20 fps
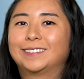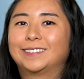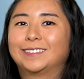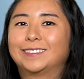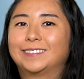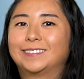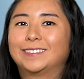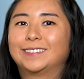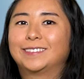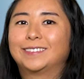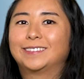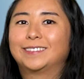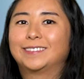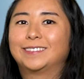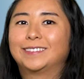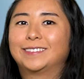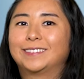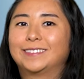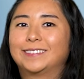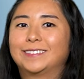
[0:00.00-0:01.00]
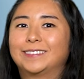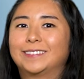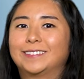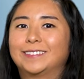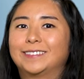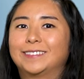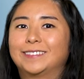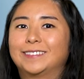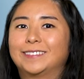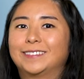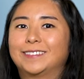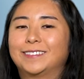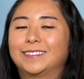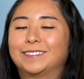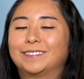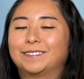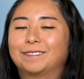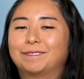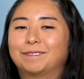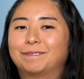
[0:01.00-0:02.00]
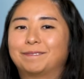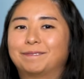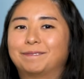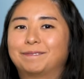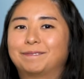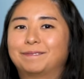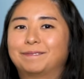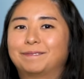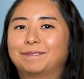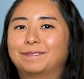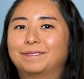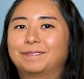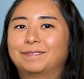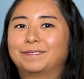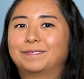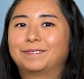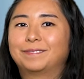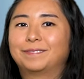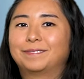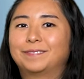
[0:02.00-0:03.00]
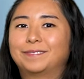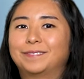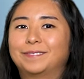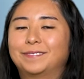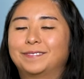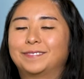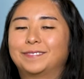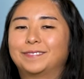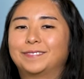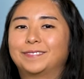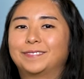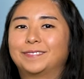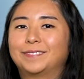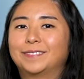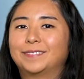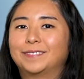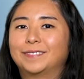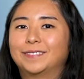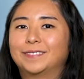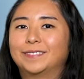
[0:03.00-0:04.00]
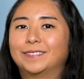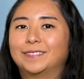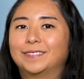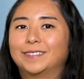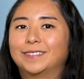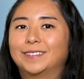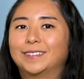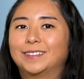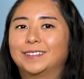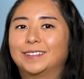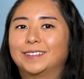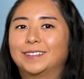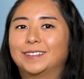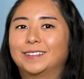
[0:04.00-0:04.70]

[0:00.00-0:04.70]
[no speech]